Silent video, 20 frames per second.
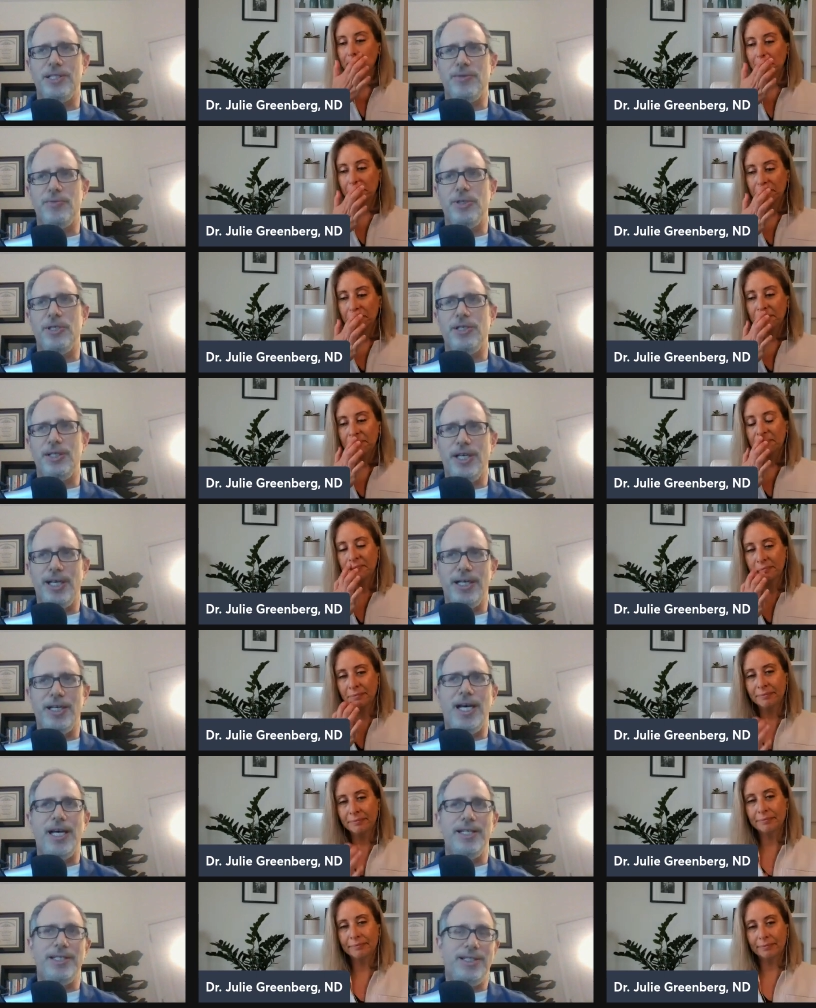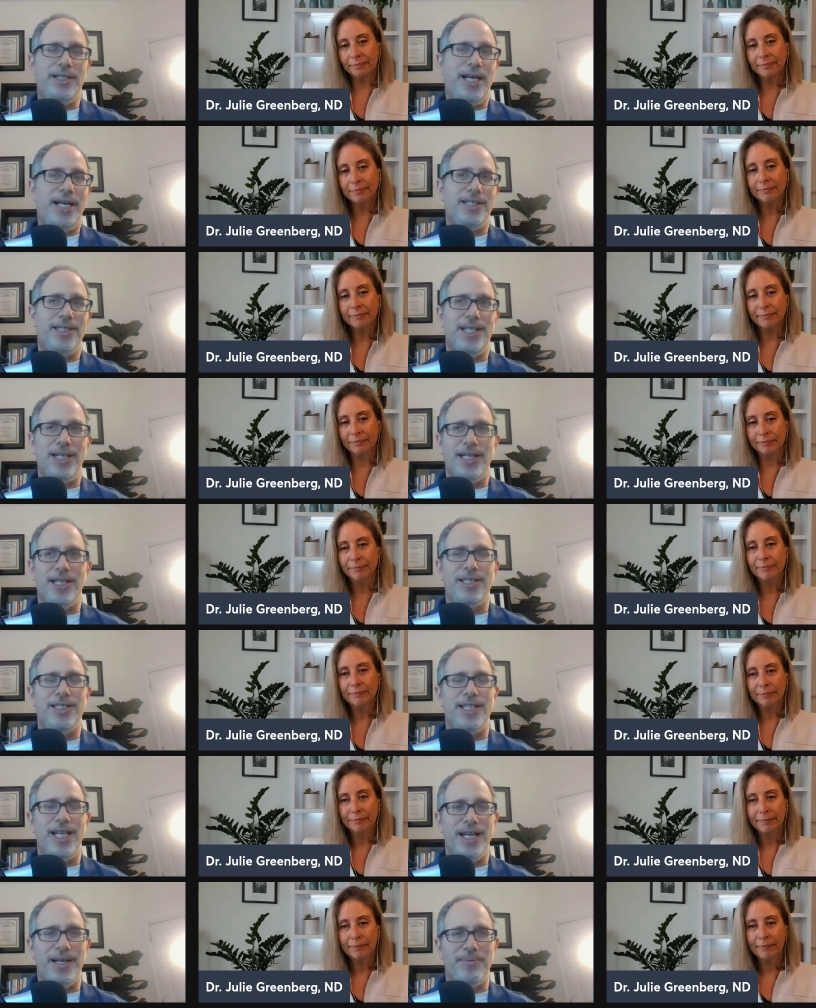Speaker 1: And we, I, I, I say the
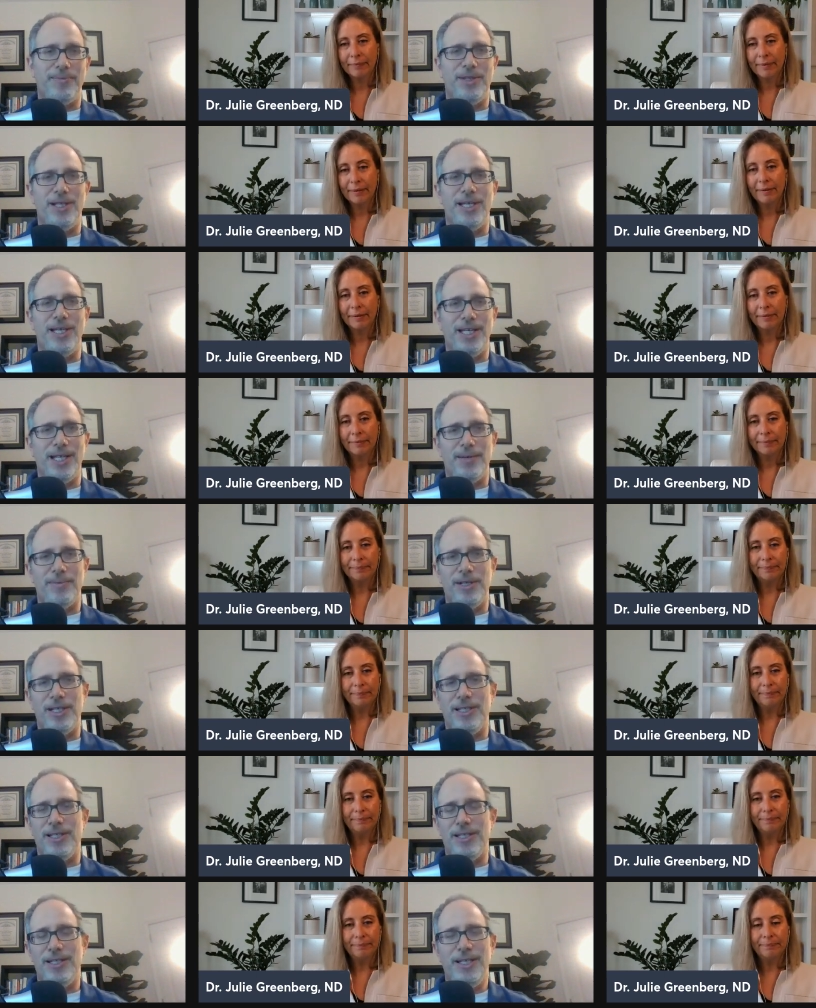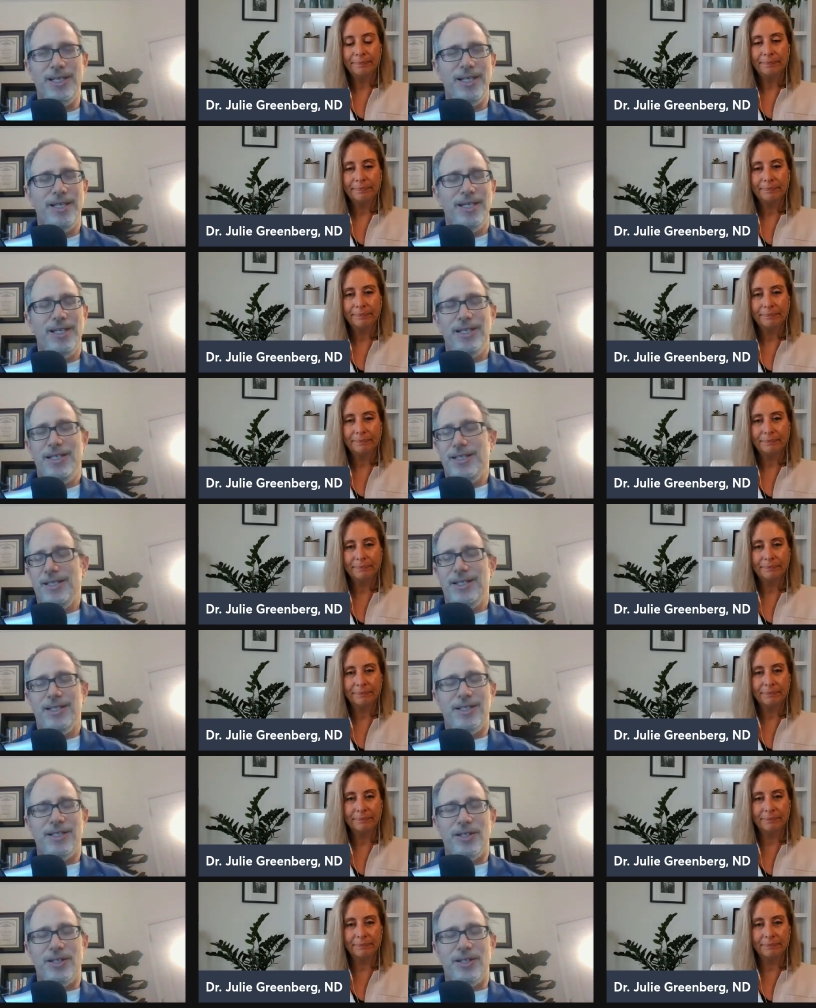same thing. I mean, you